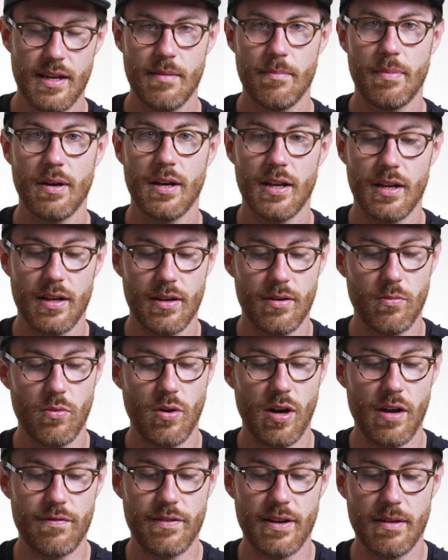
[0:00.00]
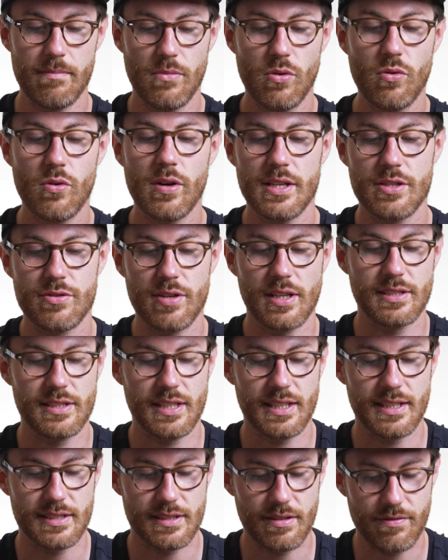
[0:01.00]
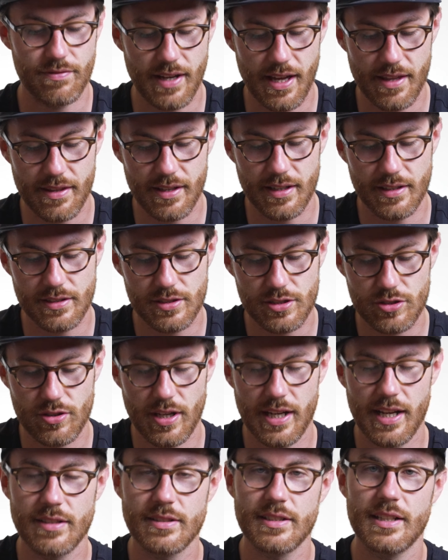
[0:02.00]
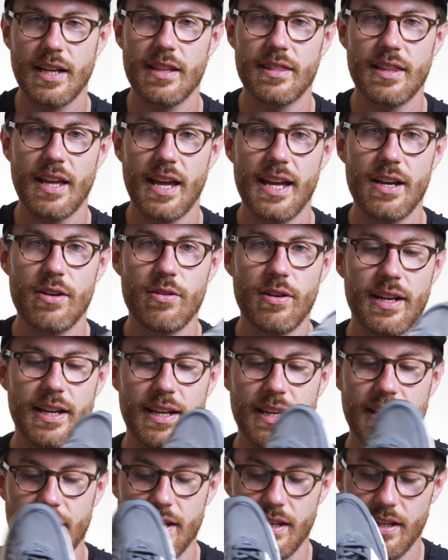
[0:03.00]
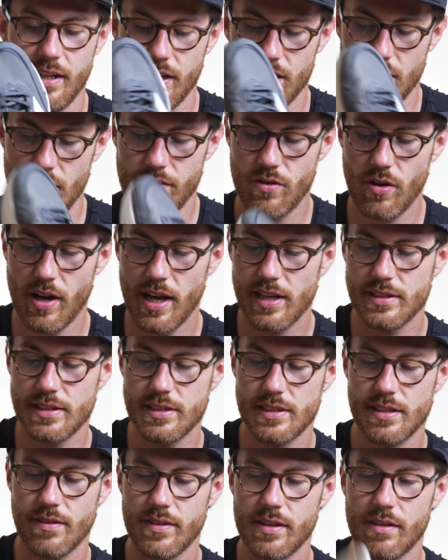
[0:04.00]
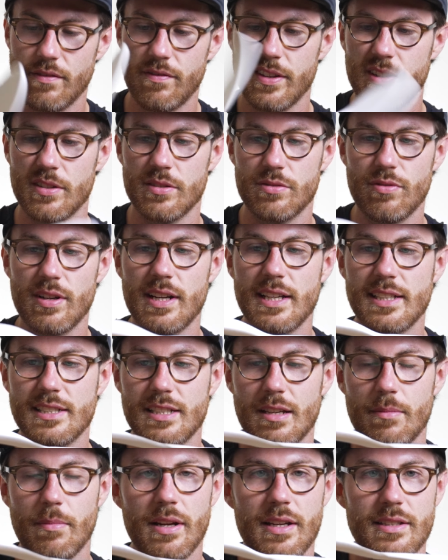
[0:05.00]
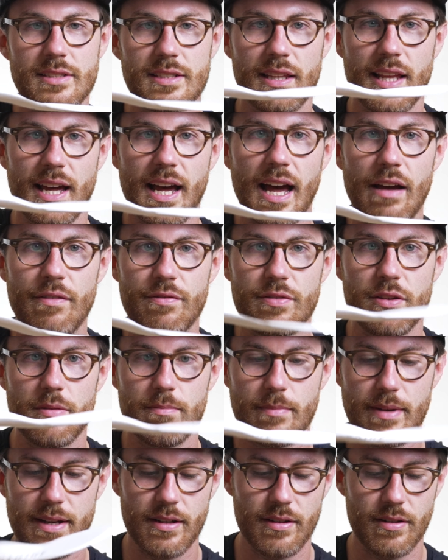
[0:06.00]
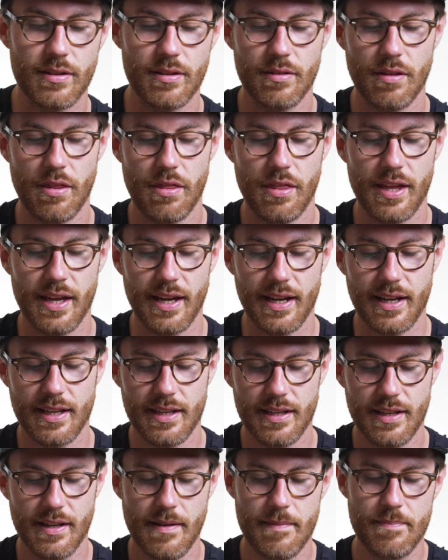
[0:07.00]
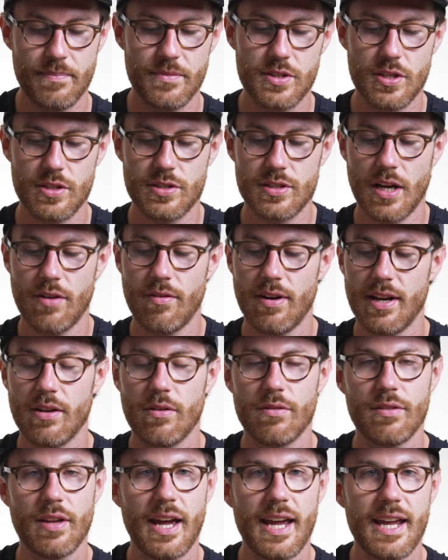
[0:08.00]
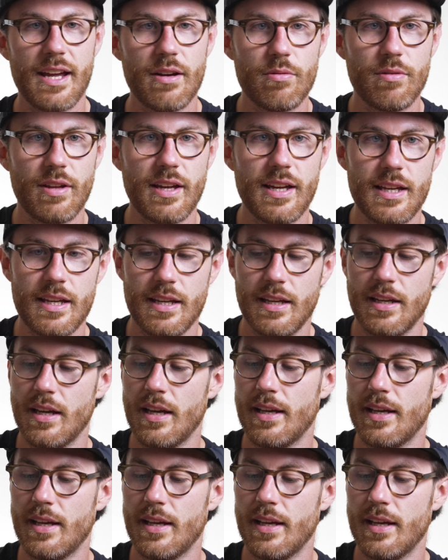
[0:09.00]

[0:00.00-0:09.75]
But what I found more interesting is the fact that straight underneath the heel here, you've got actually something that feels really similar to that, a few mil thick, just directly on the heel there.